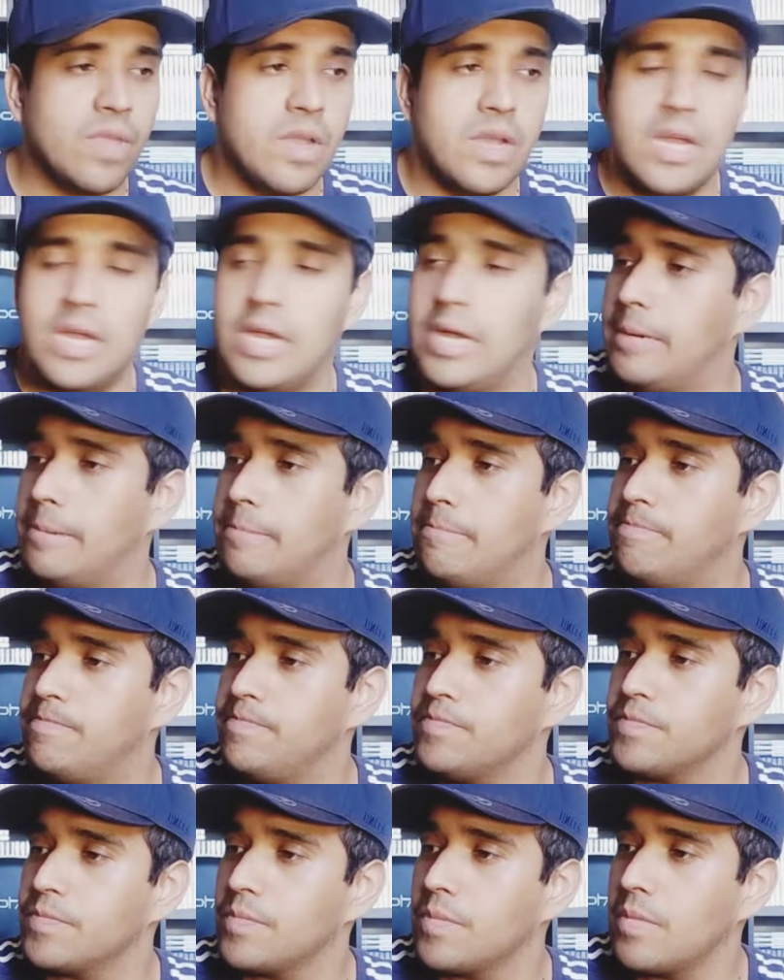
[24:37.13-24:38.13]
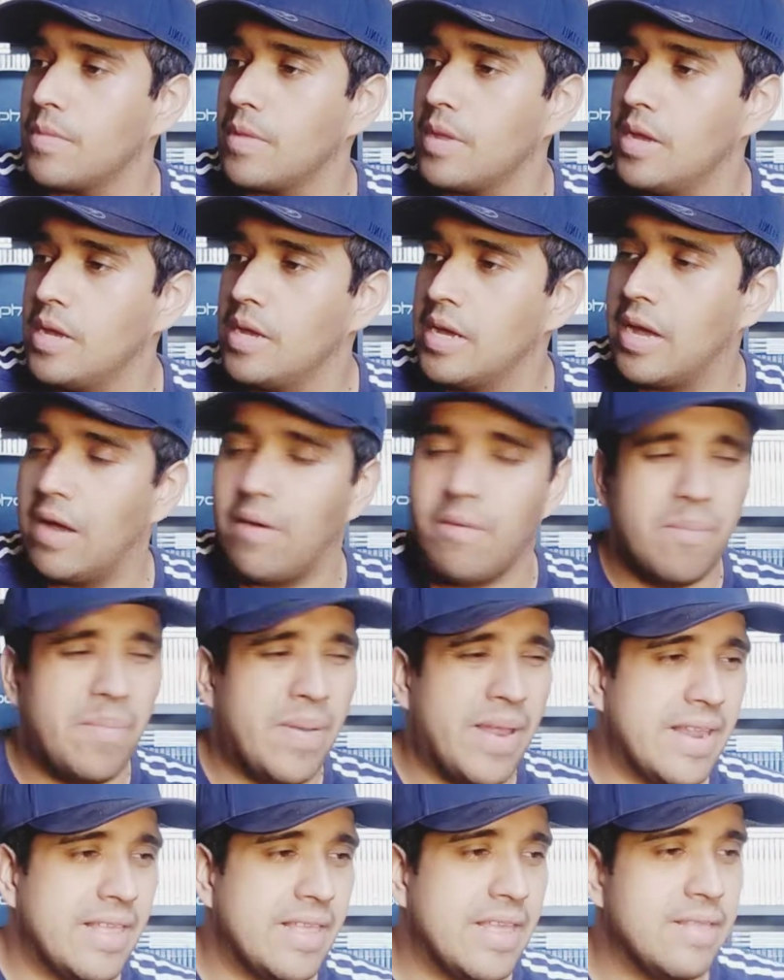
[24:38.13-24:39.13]
Um, have
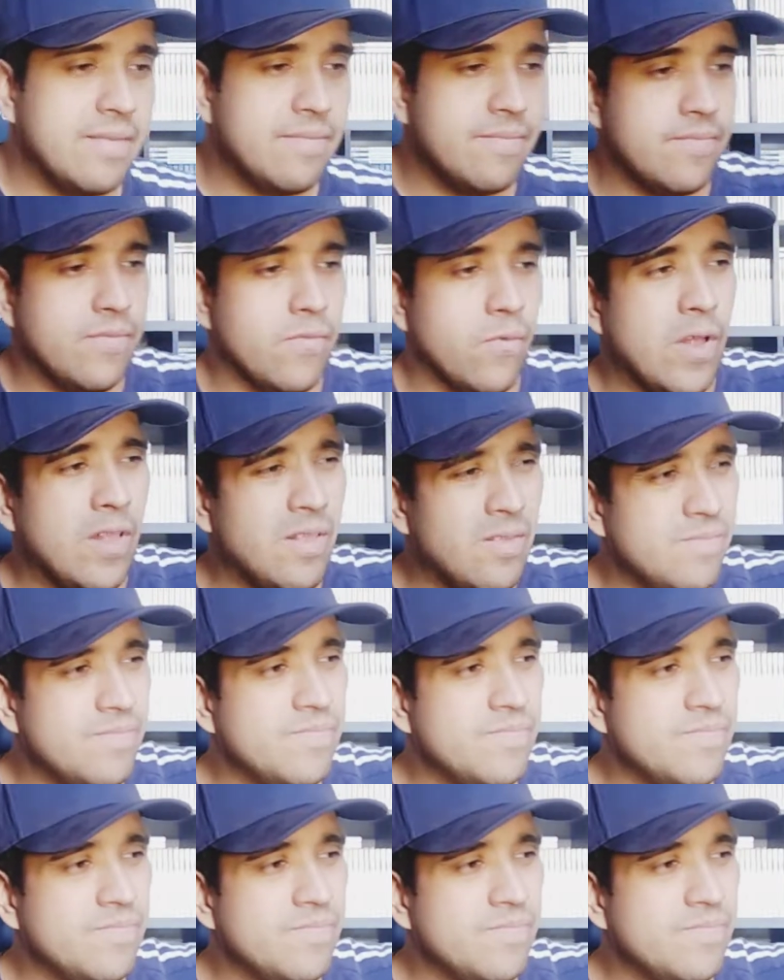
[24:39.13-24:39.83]
played it yet, well,